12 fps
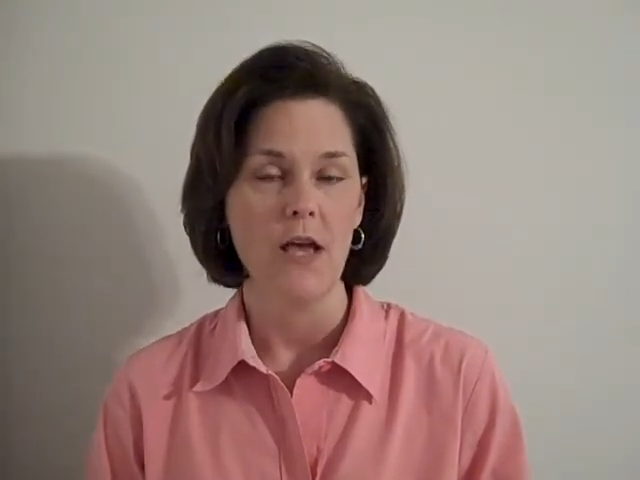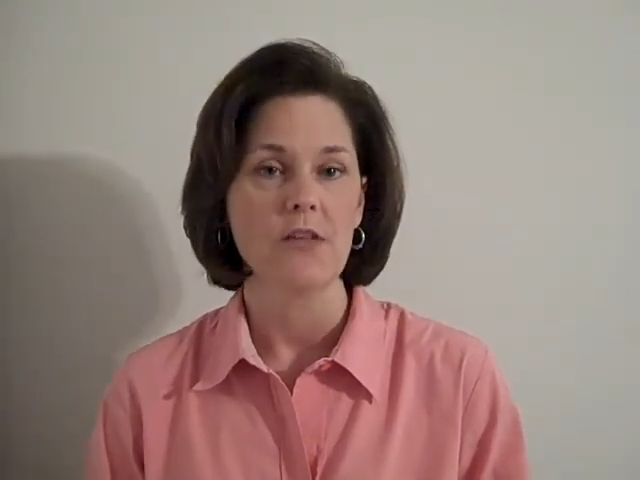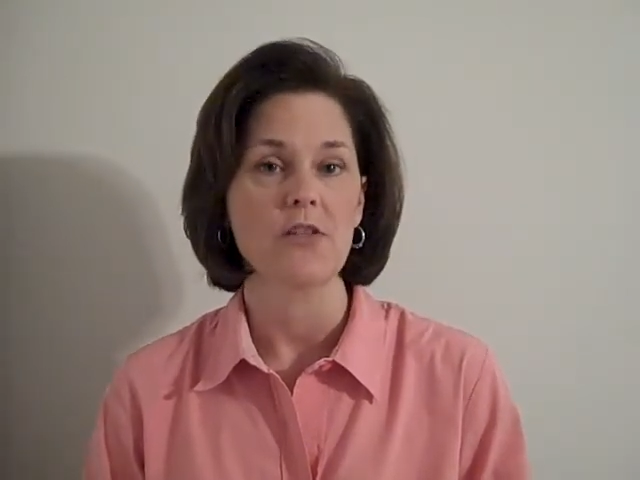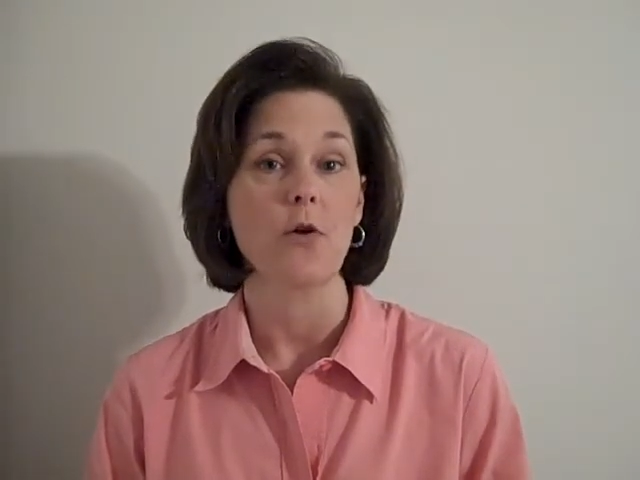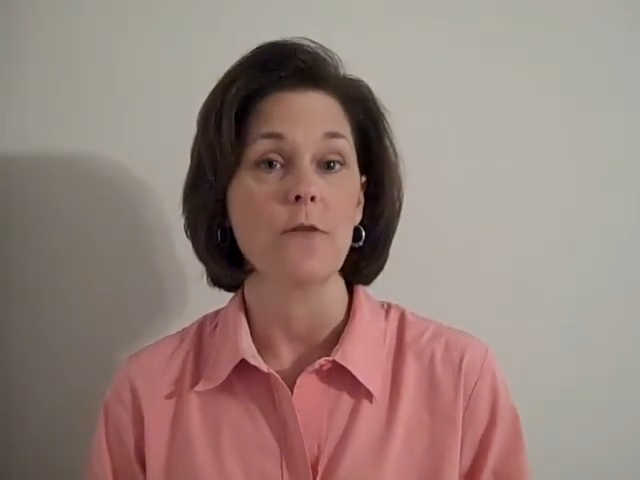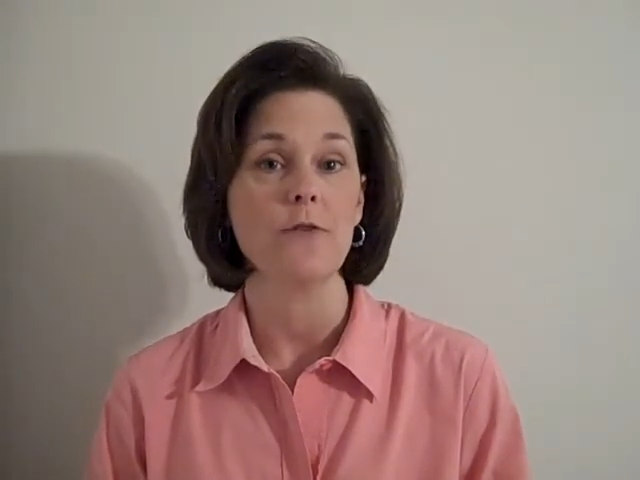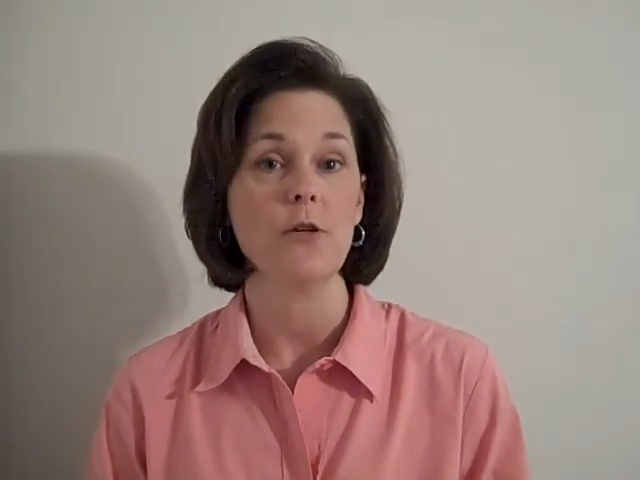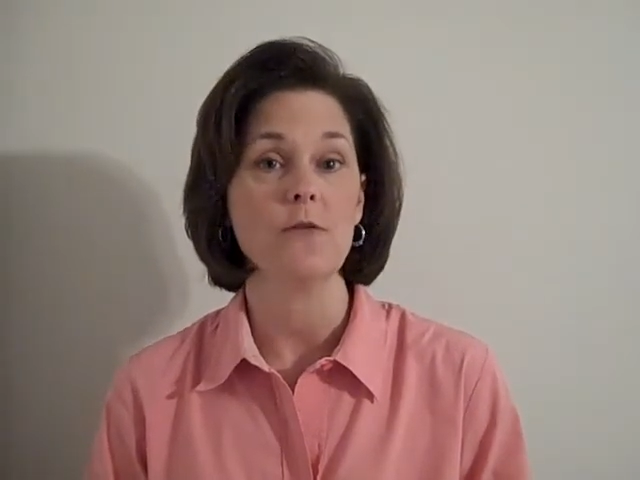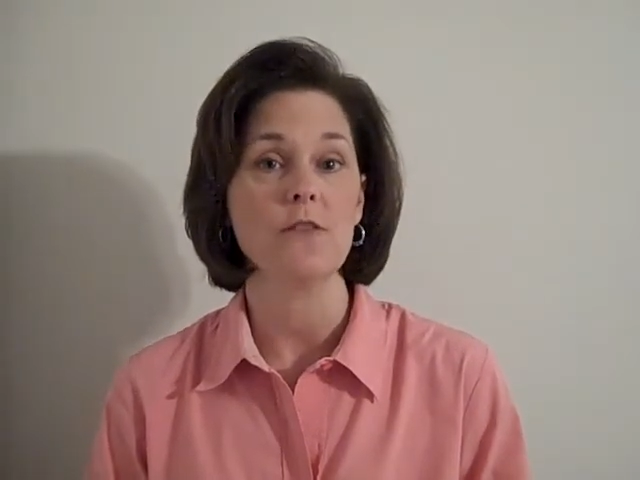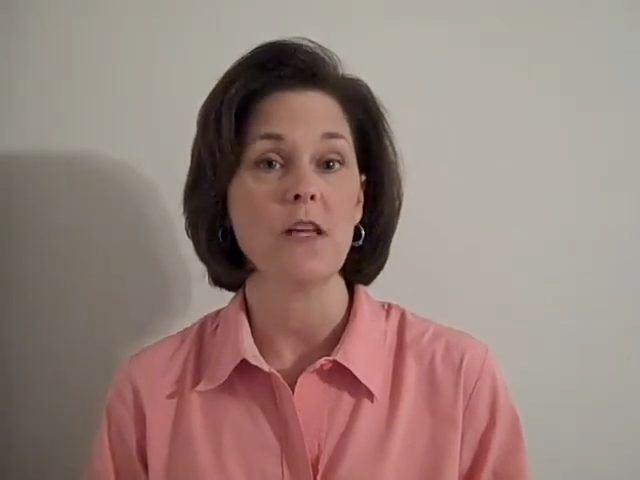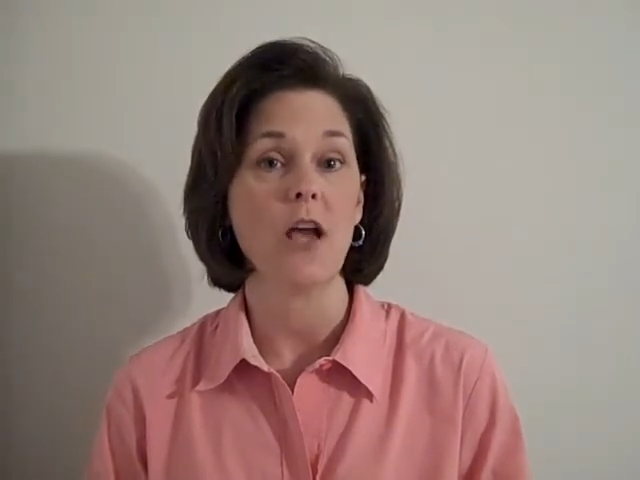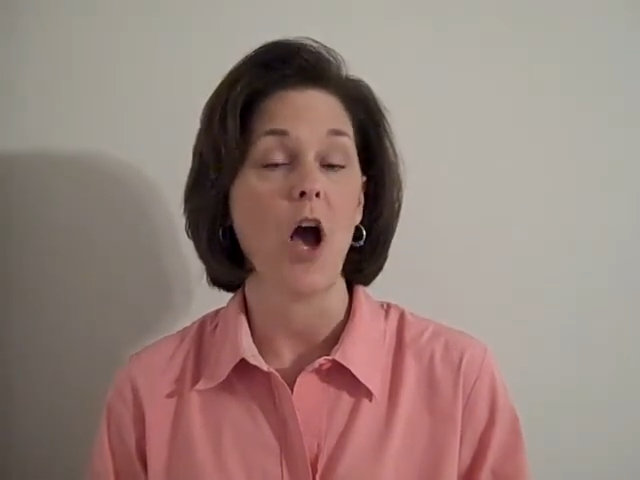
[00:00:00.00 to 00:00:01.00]
So if you
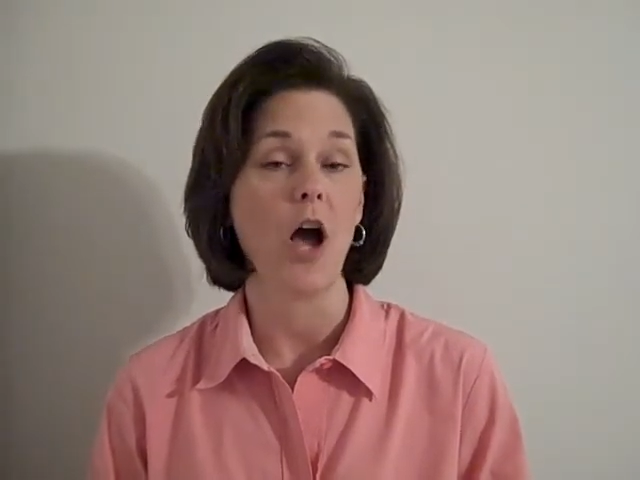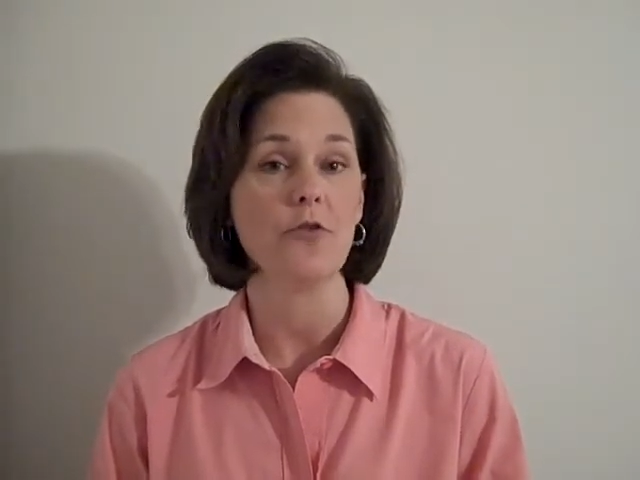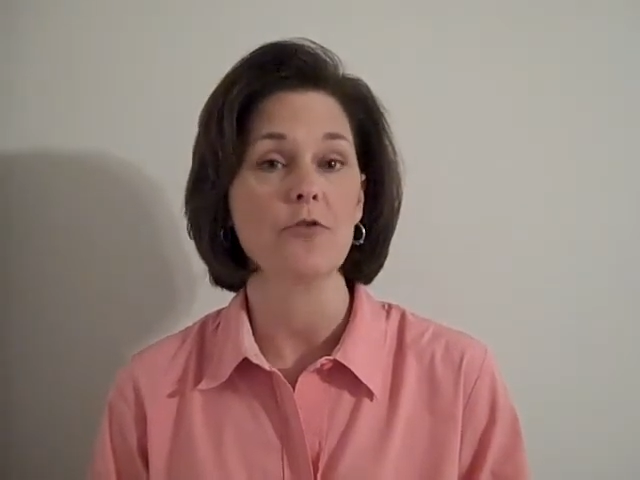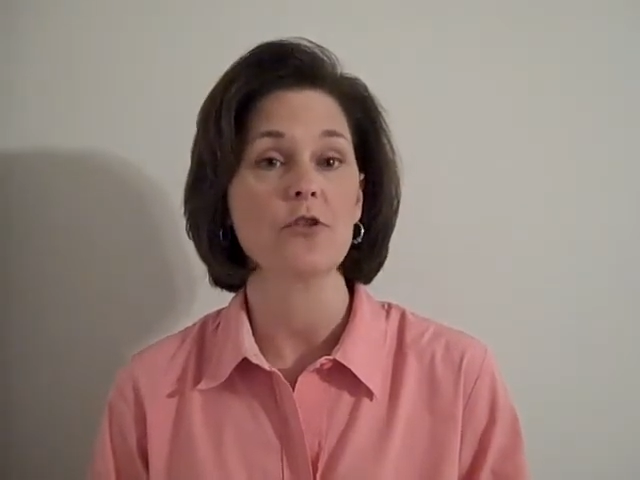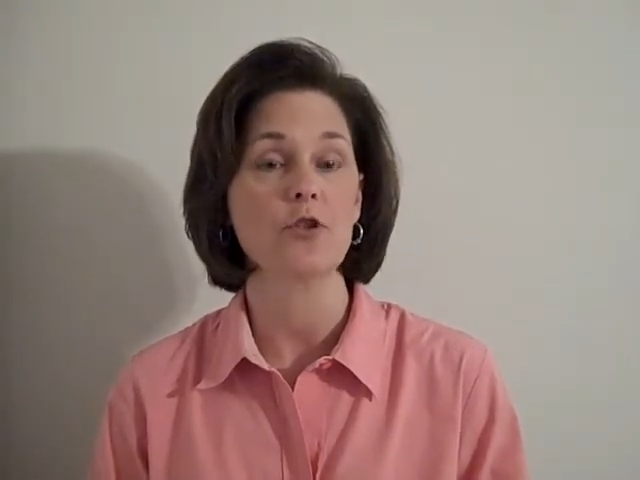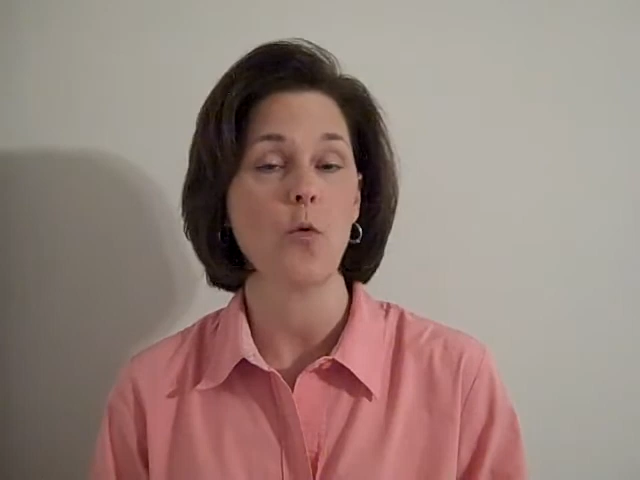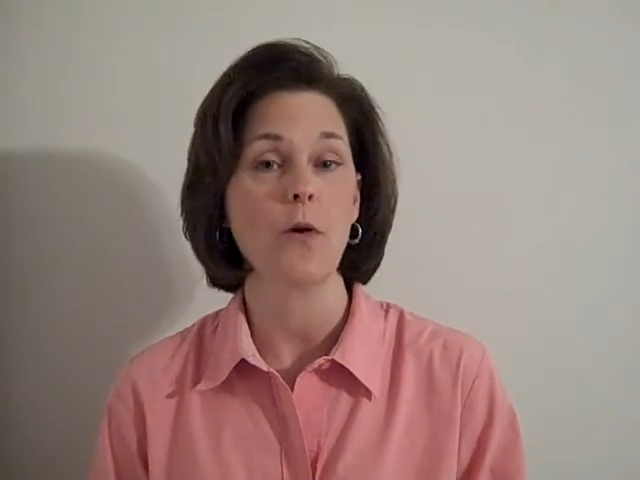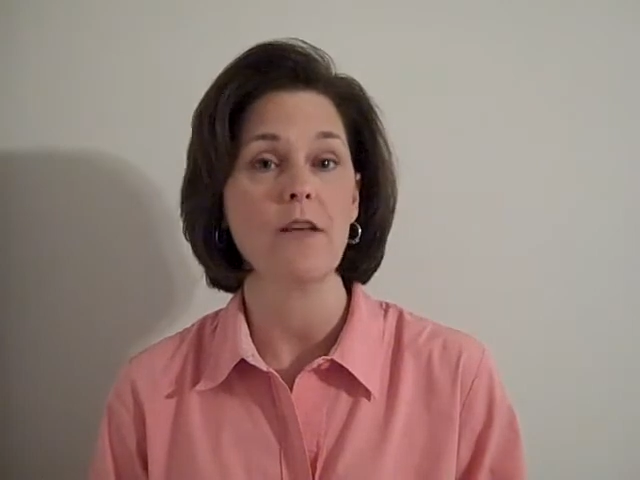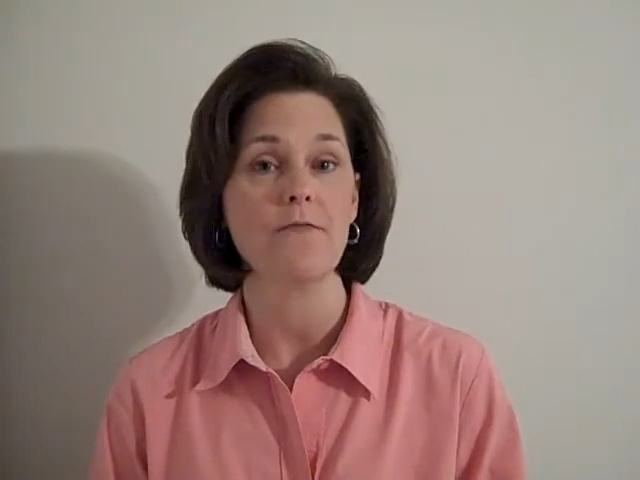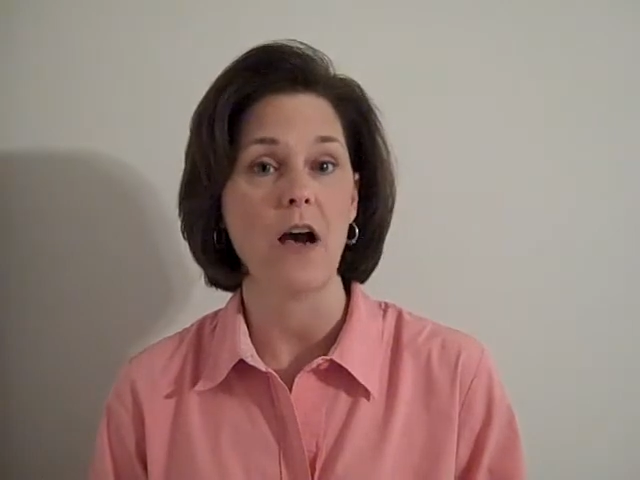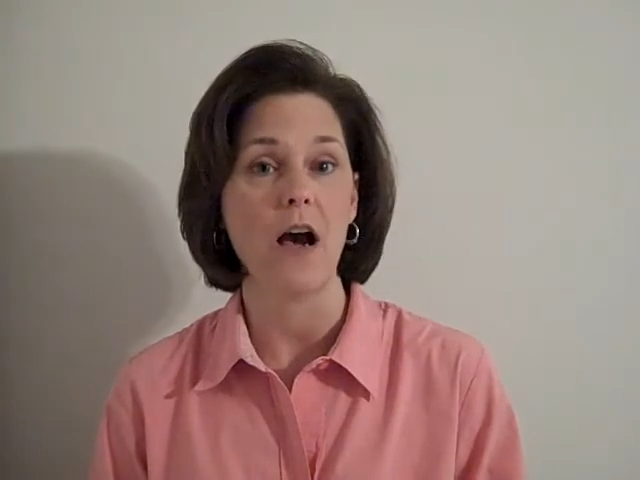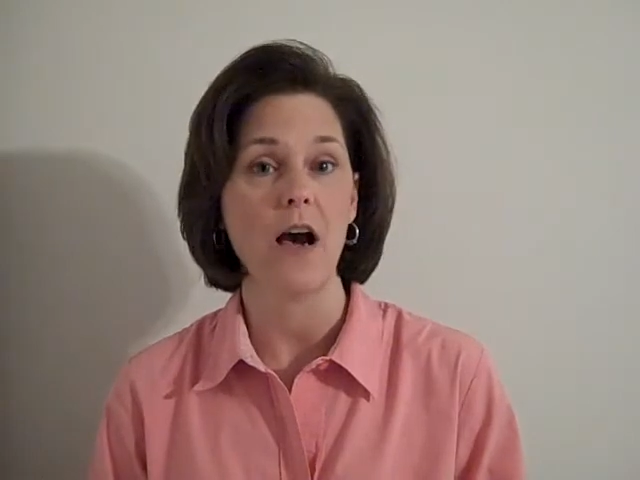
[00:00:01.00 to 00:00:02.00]
see
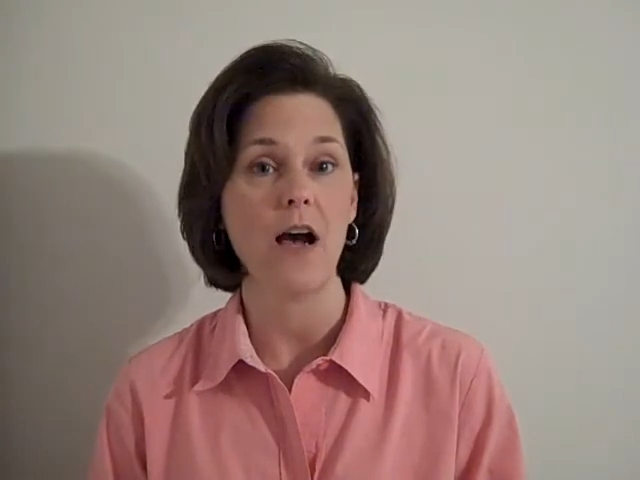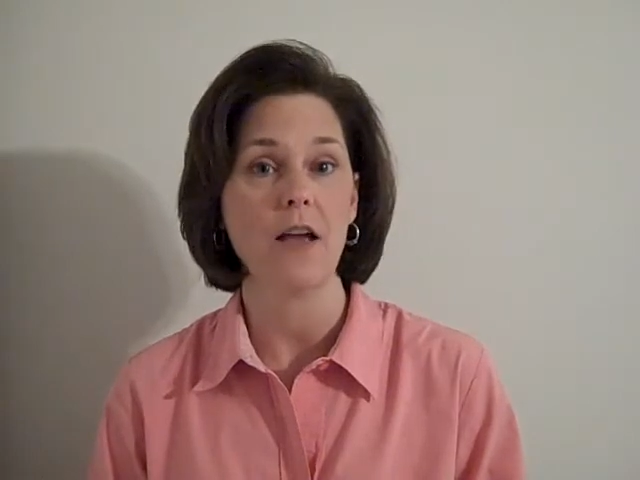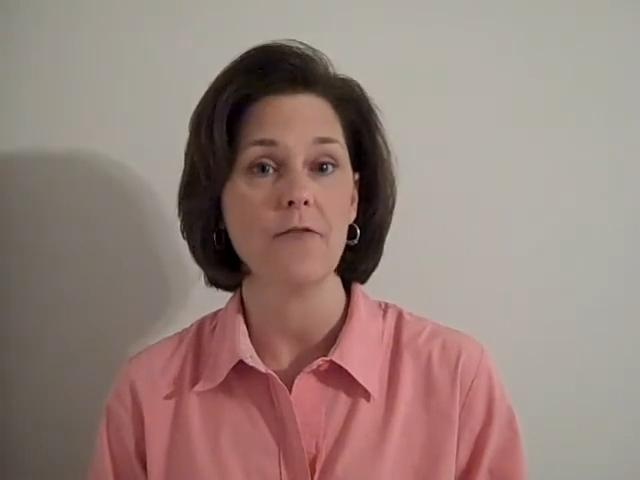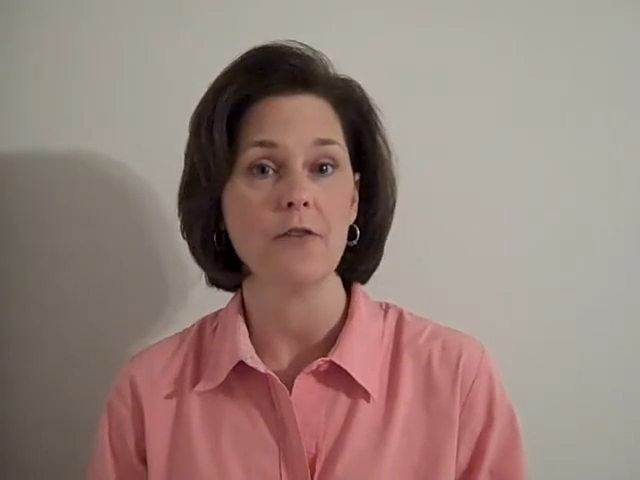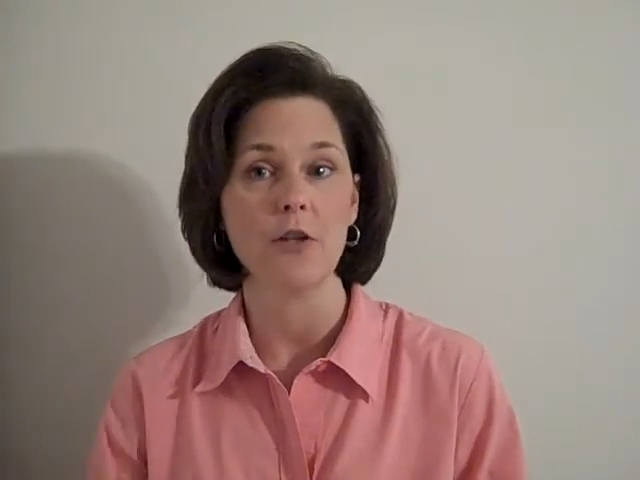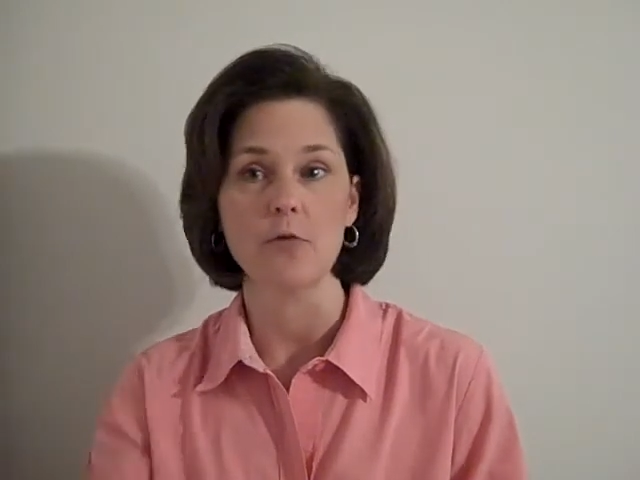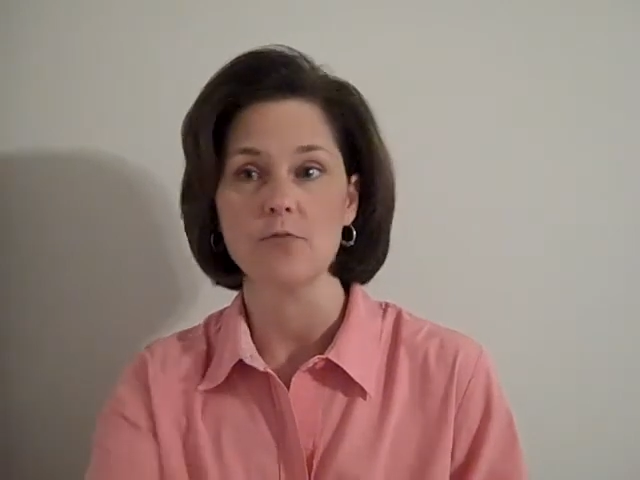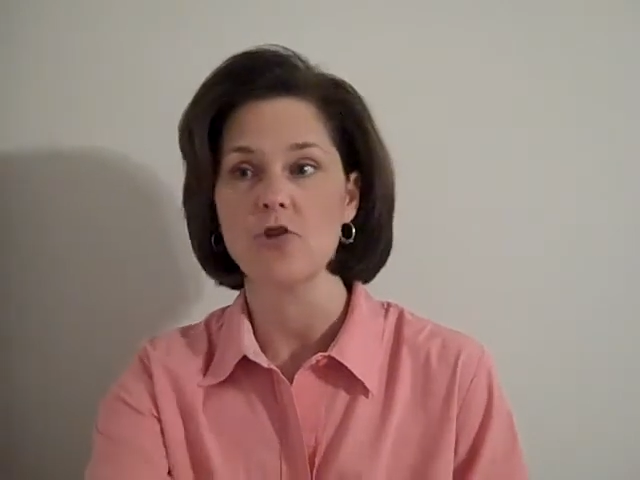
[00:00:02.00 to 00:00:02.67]
125,